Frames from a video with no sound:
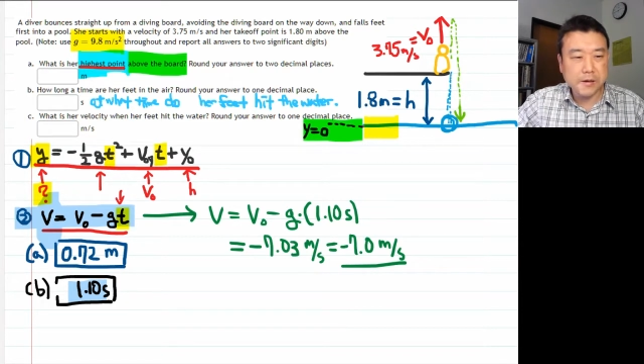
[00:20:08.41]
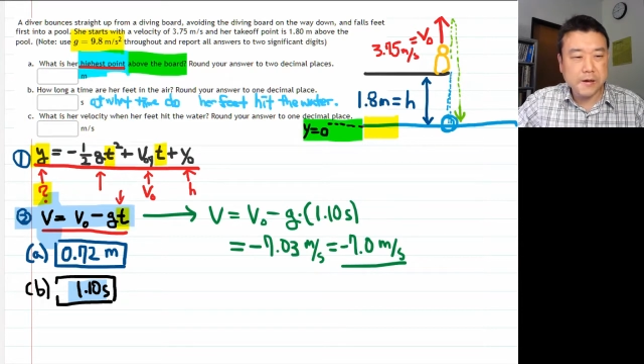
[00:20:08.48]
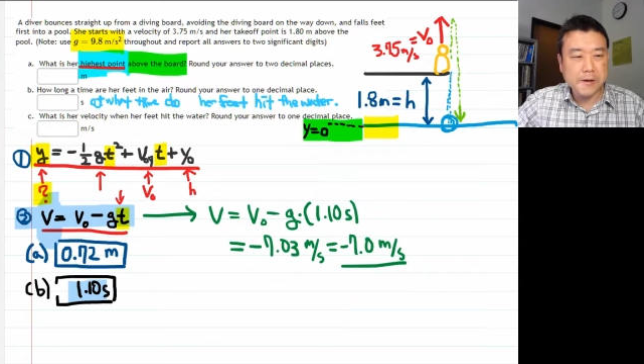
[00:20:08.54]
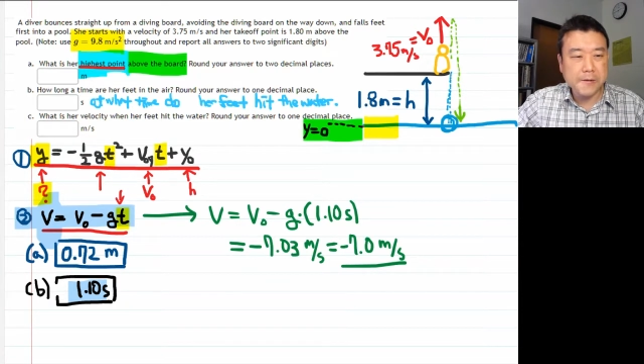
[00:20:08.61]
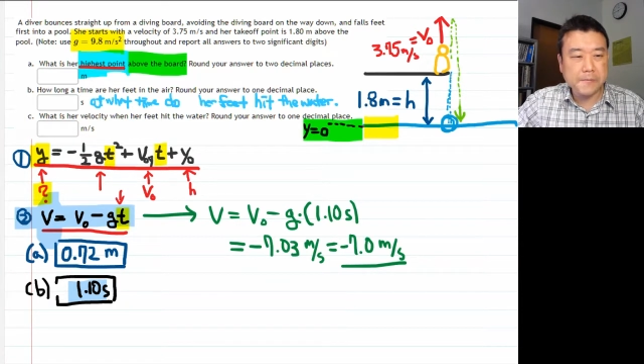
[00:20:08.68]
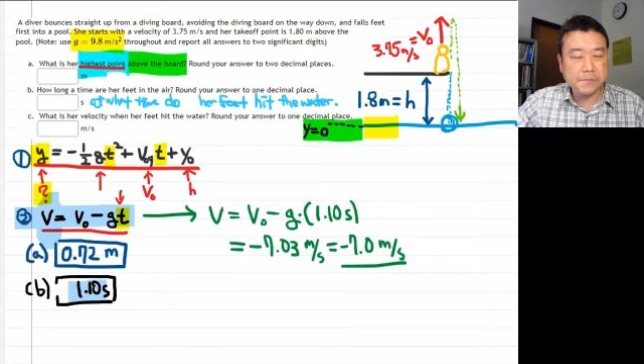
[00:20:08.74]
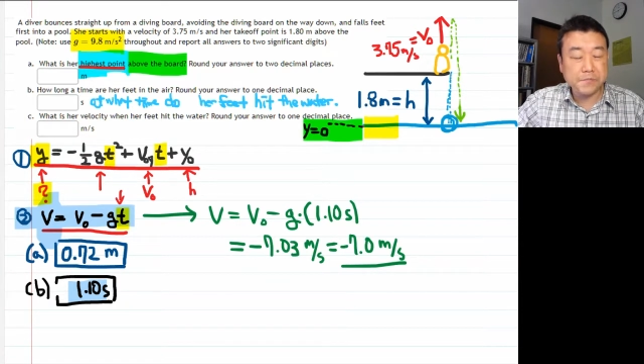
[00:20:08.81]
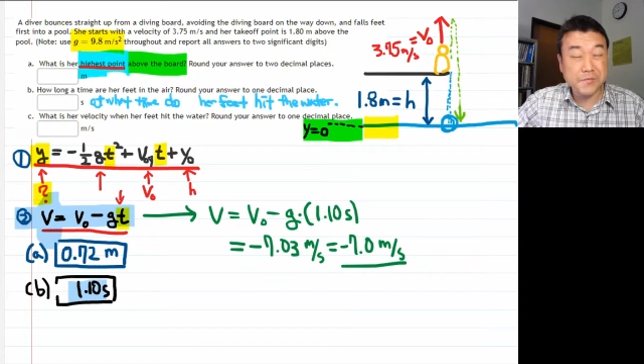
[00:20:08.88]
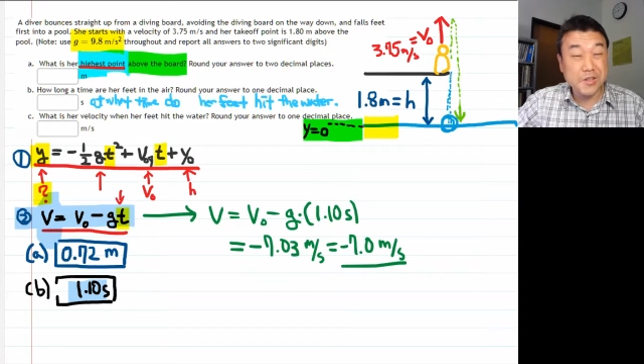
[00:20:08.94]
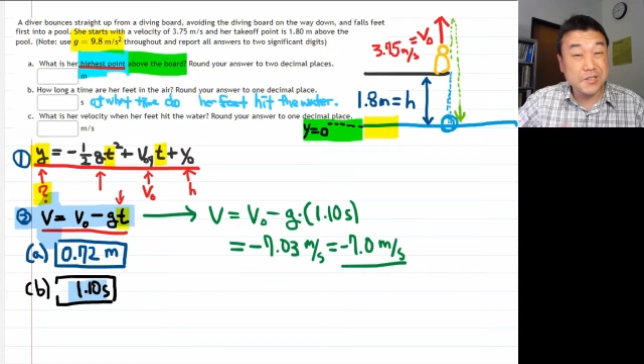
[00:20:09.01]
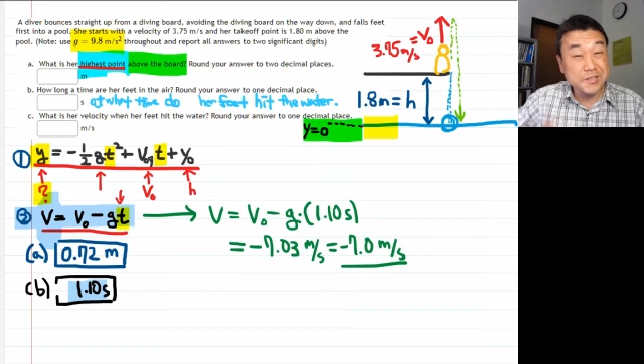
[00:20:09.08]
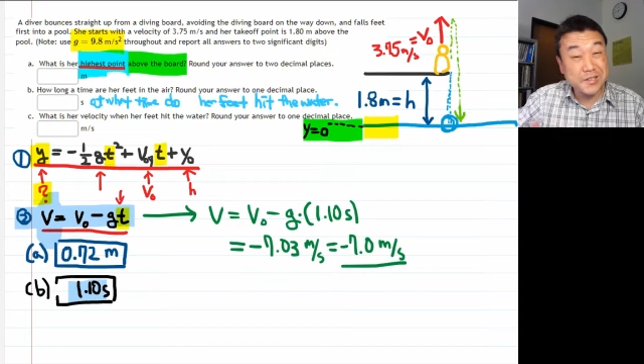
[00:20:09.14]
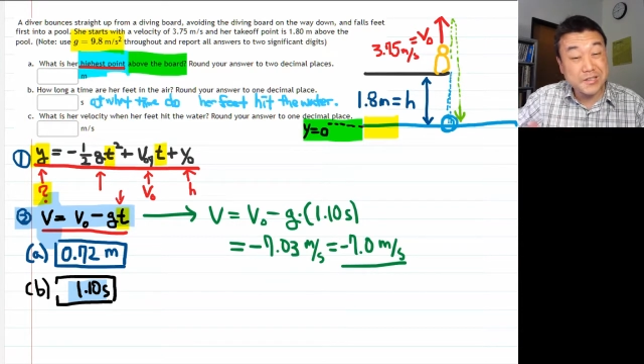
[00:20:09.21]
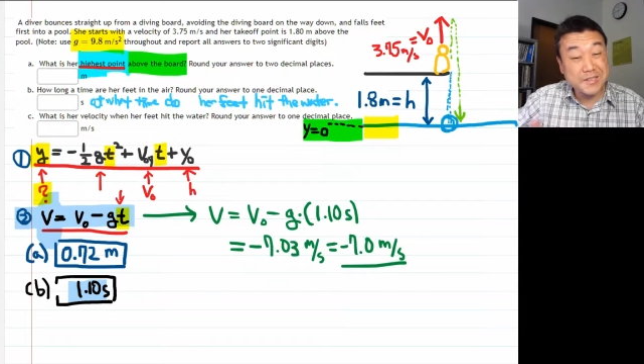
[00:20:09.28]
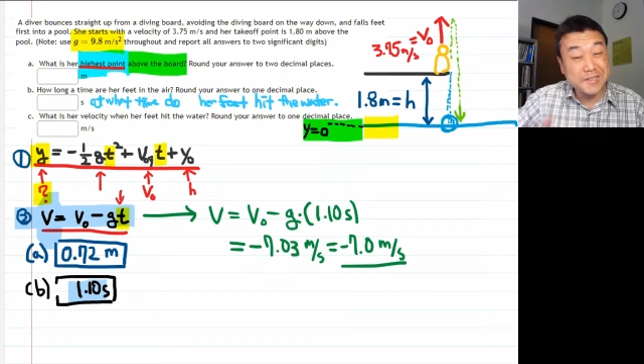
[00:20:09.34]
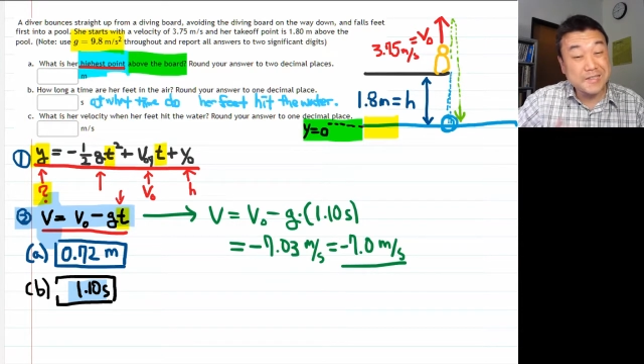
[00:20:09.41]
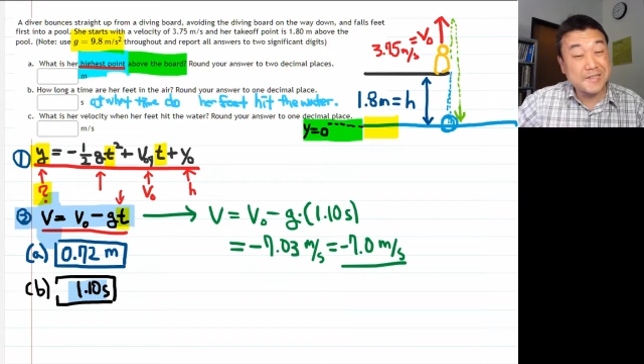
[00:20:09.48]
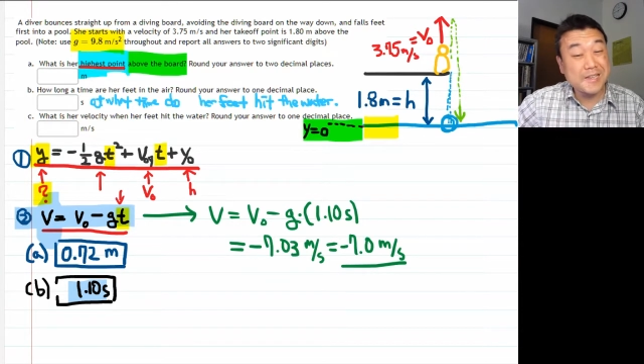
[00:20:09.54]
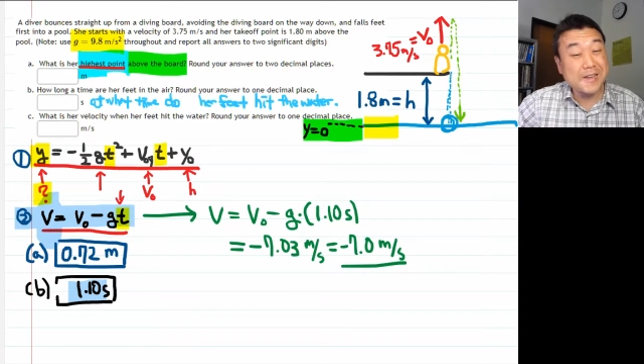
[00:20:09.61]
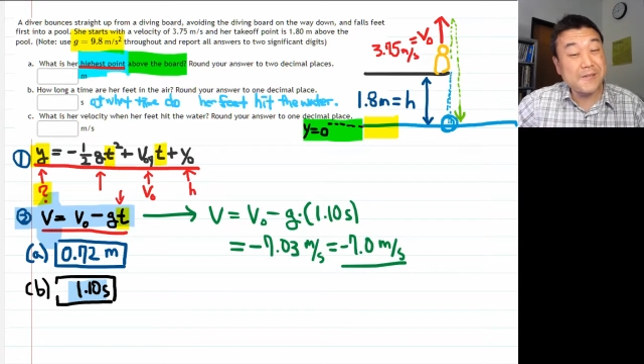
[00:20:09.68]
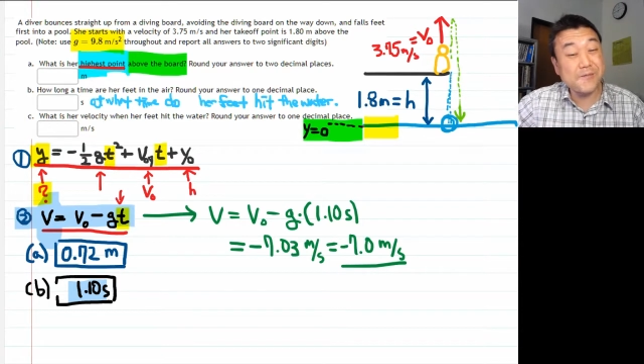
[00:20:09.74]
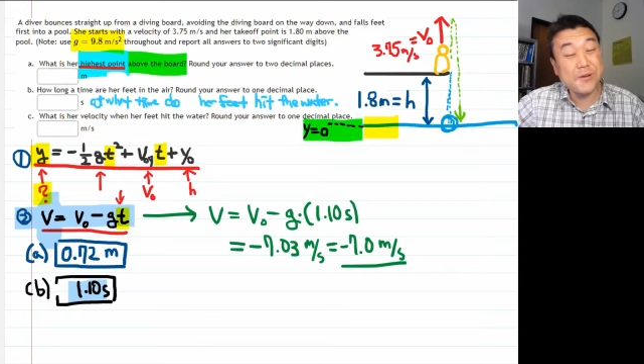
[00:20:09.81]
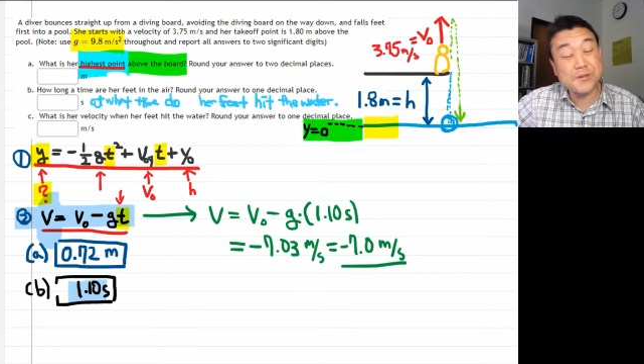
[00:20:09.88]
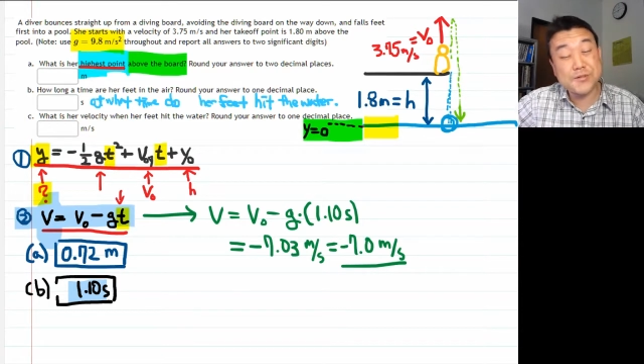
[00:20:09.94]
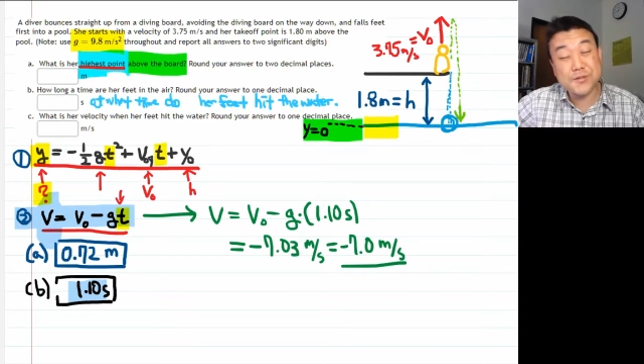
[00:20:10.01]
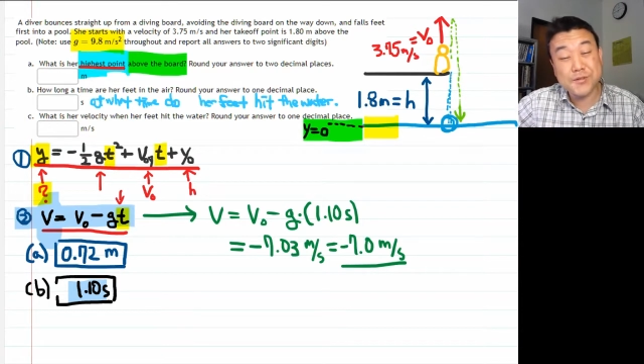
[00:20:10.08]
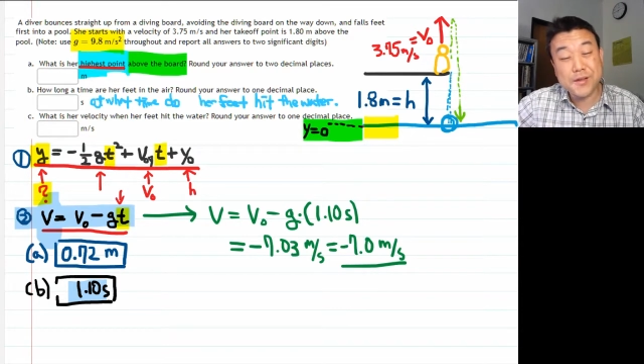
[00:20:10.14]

Um, does the system want you